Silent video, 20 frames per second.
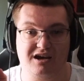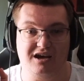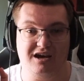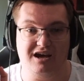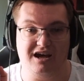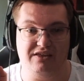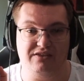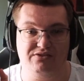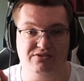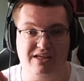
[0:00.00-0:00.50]

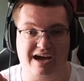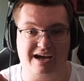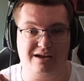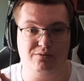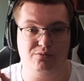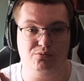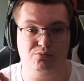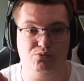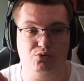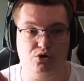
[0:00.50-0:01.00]
And that
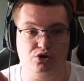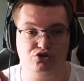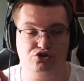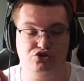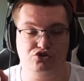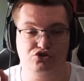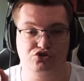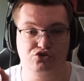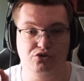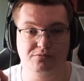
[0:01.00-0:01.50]
was
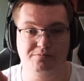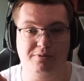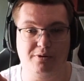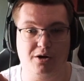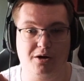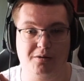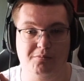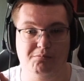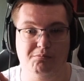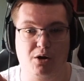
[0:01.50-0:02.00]

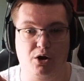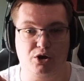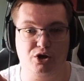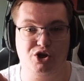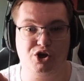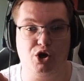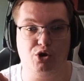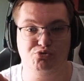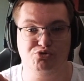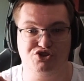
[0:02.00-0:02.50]
Super
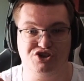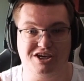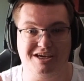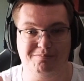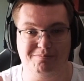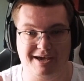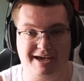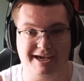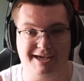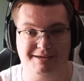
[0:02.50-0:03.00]
Monaco
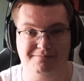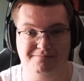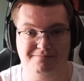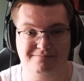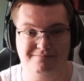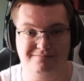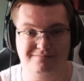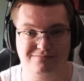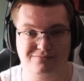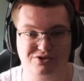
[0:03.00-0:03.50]
GP.
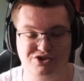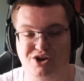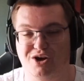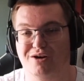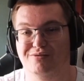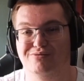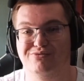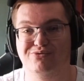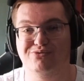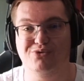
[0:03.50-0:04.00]
So
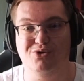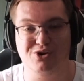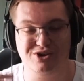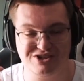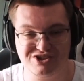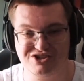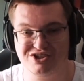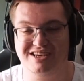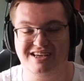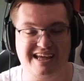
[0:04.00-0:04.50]

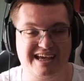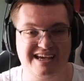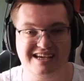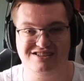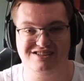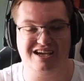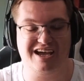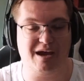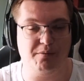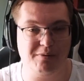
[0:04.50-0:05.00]
unfortunately,
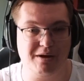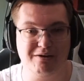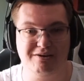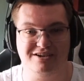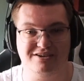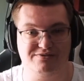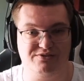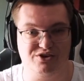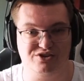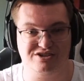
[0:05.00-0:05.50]
it's an
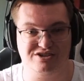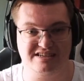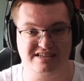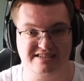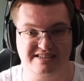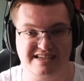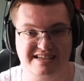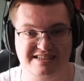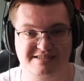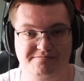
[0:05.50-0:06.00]
American version that
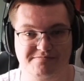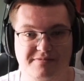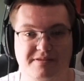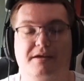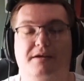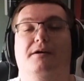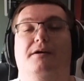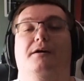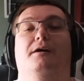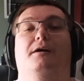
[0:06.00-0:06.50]
says
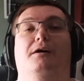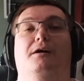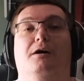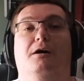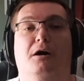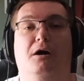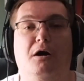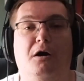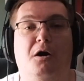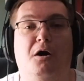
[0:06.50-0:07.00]

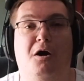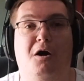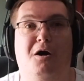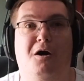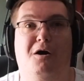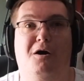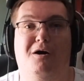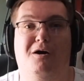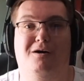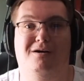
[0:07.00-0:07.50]

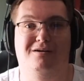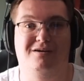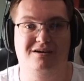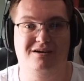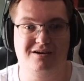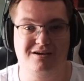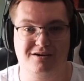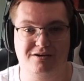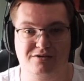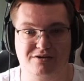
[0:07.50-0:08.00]
Oh,
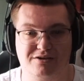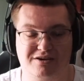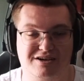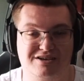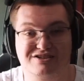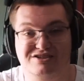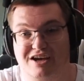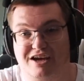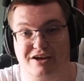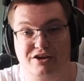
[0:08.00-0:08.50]
and I
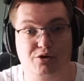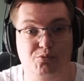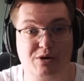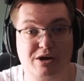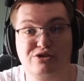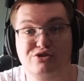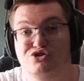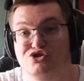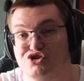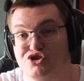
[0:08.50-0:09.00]
say, you
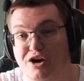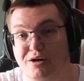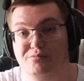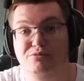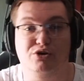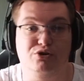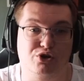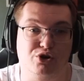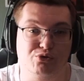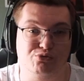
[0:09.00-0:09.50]
win some,
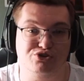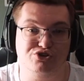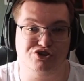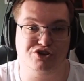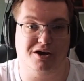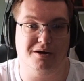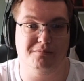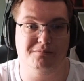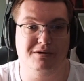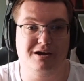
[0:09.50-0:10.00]
you lose
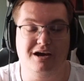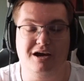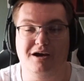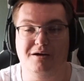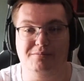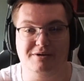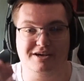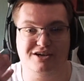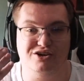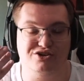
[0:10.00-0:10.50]
some,
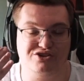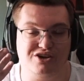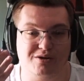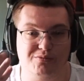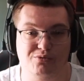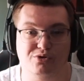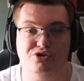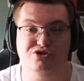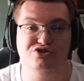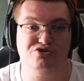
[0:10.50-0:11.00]
because I
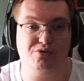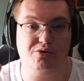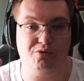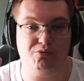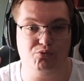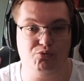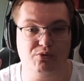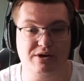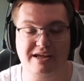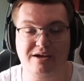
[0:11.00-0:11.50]
was
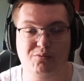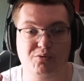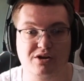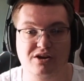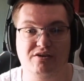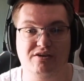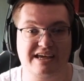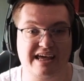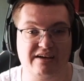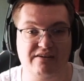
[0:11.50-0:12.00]
really want
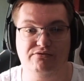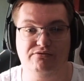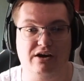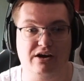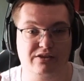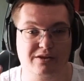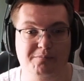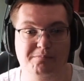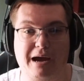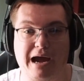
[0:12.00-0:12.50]
to get
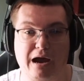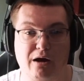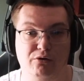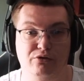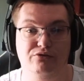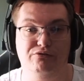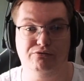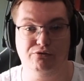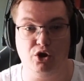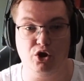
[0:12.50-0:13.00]
find the
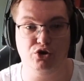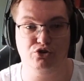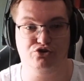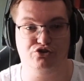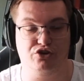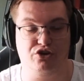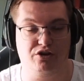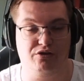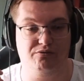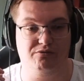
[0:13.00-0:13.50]
Powers
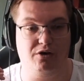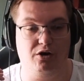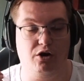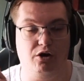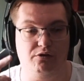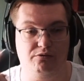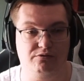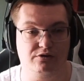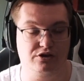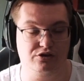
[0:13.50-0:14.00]
version
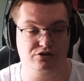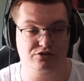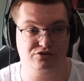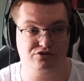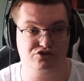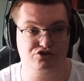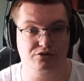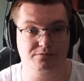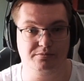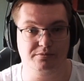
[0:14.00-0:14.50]
of uh,
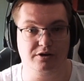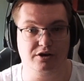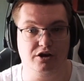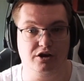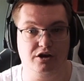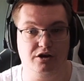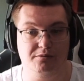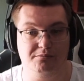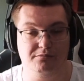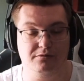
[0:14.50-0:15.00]

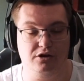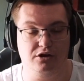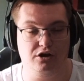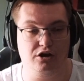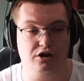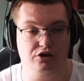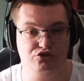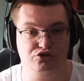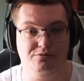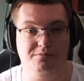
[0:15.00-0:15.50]
Super
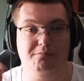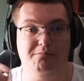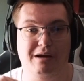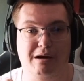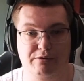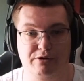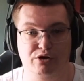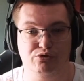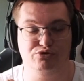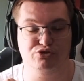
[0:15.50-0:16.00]
uh, Super
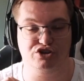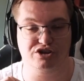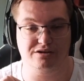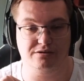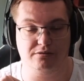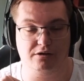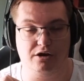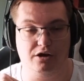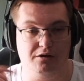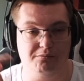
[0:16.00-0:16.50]
Mario
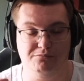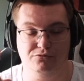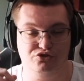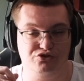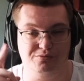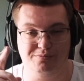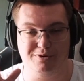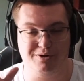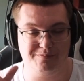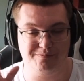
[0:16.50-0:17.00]
G um,
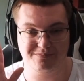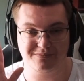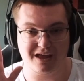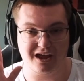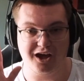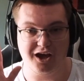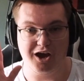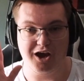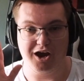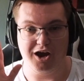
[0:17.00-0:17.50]
Super
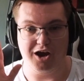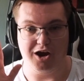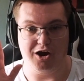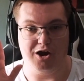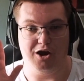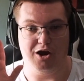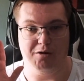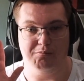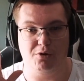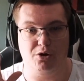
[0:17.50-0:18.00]

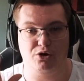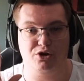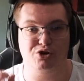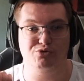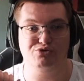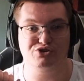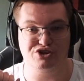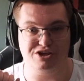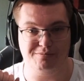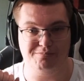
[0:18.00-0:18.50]
uh, Monaco
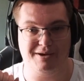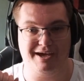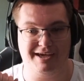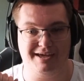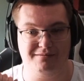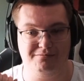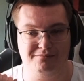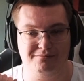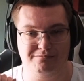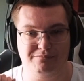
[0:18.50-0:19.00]

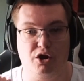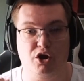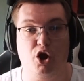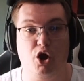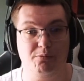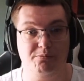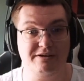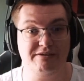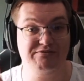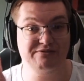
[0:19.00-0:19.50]
GP. But
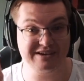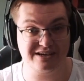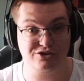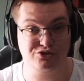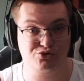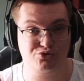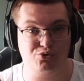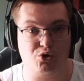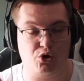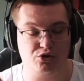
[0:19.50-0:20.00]
hopefully, fingers
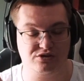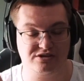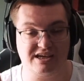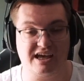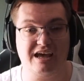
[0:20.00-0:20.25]
crossed.